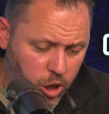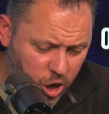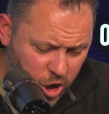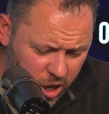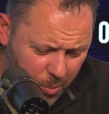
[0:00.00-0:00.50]

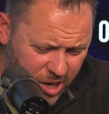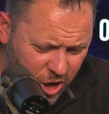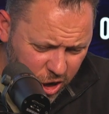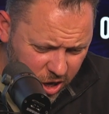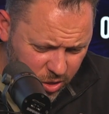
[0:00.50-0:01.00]
You
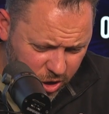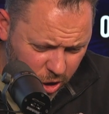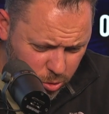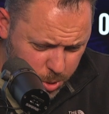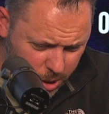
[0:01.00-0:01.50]
look at the
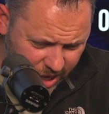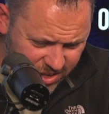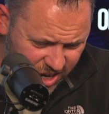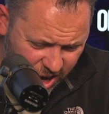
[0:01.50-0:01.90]
goals against.